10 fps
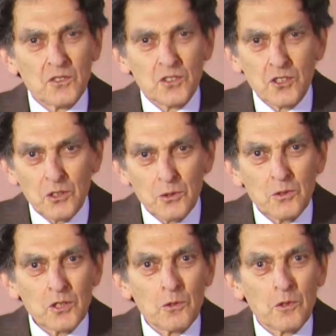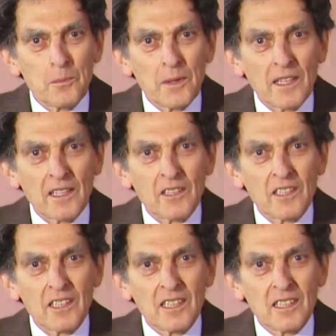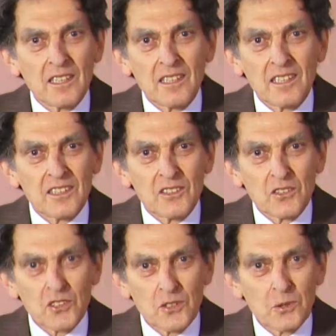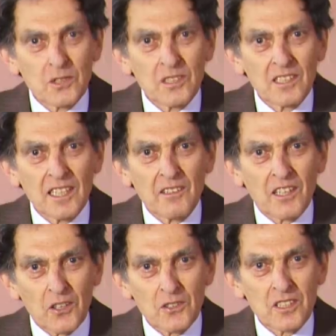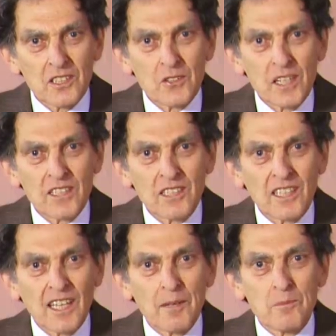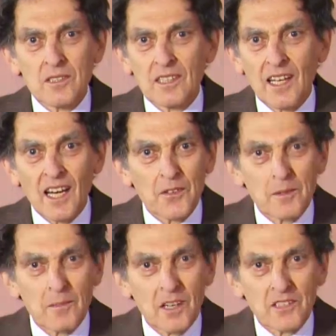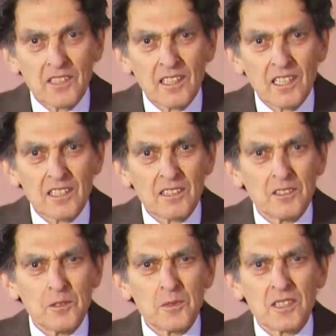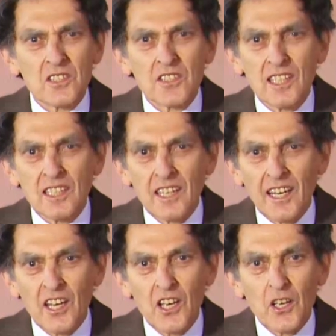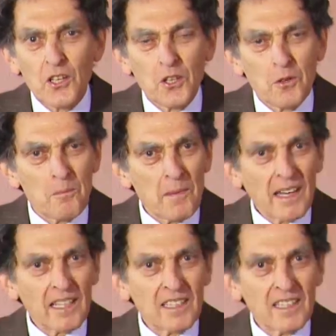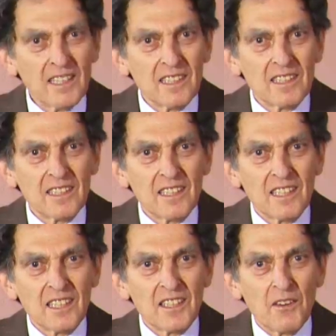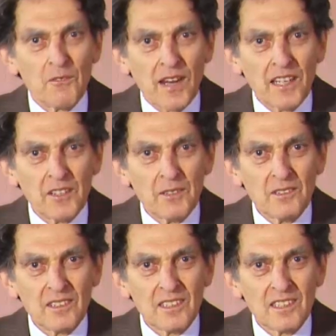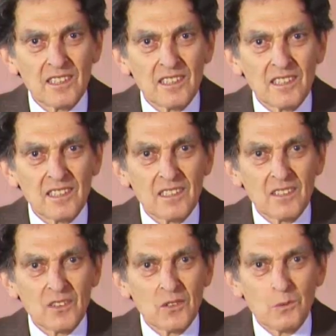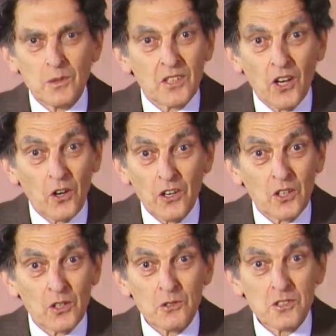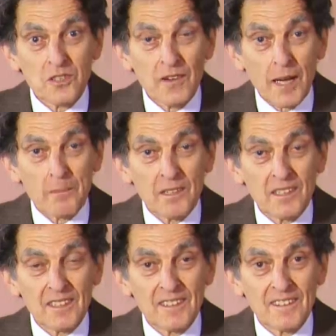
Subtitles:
Jews who were being slaughtered in concentration camps and other marginalized groups and seen their humanity, their value, would the Holocaust have happened?